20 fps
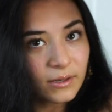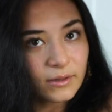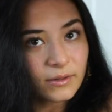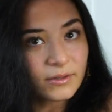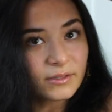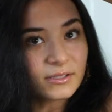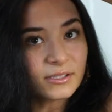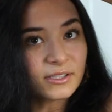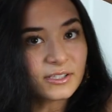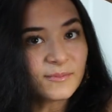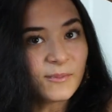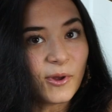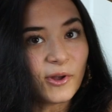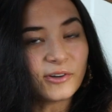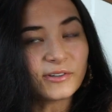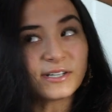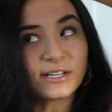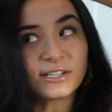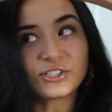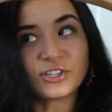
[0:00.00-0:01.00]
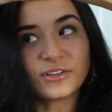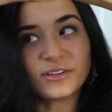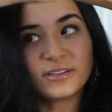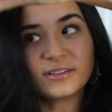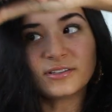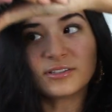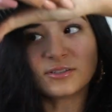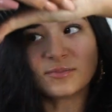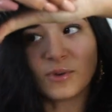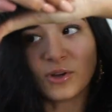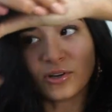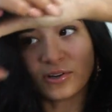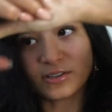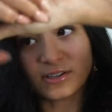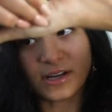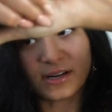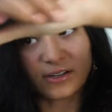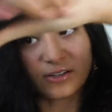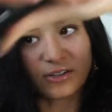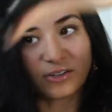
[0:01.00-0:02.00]
This is a smaller section. I think the smaller
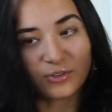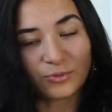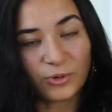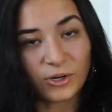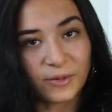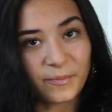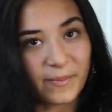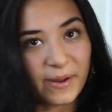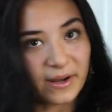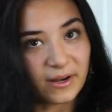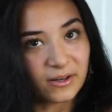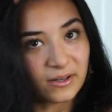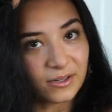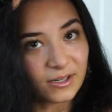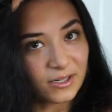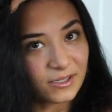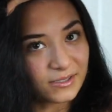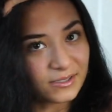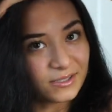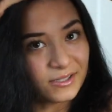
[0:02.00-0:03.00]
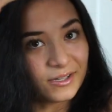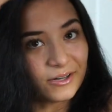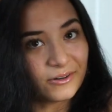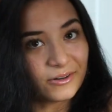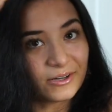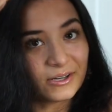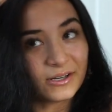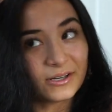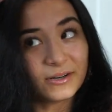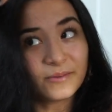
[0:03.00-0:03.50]
sections work better because, you know,